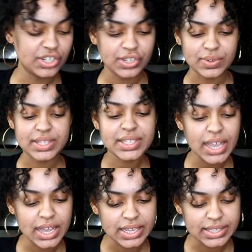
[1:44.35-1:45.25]
So it
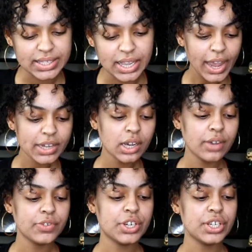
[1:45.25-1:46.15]
says, high
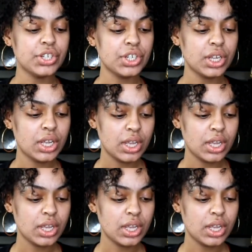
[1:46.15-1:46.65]
coverage